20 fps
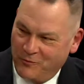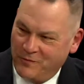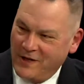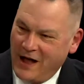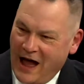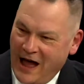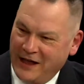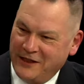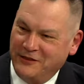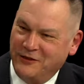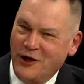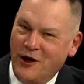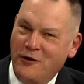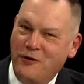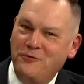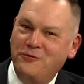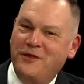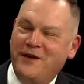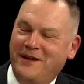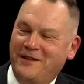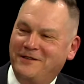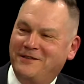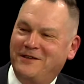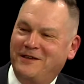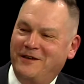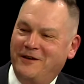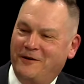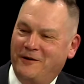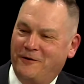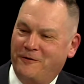I know that
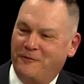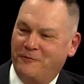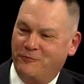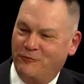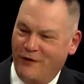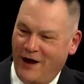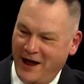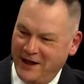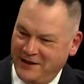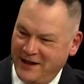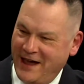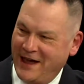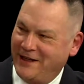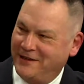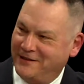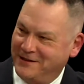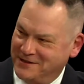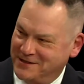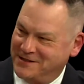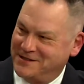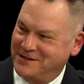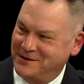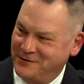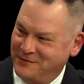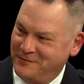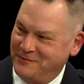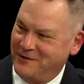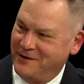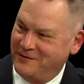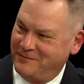your right hand is
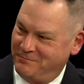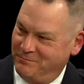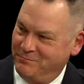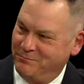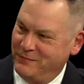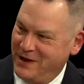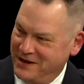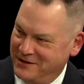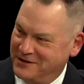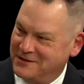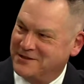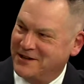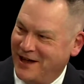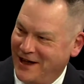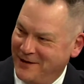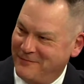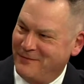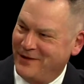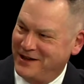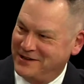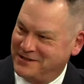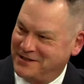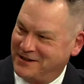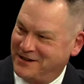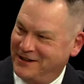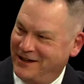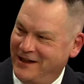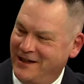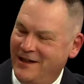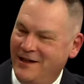to beat the time,
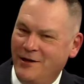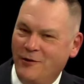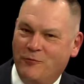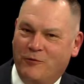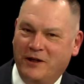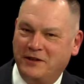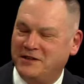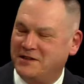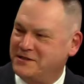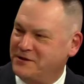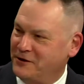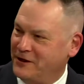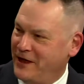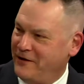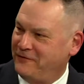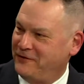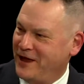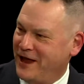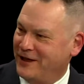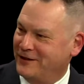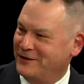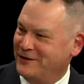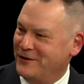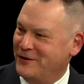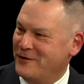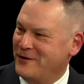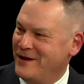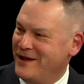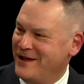basically. What does your left hand do?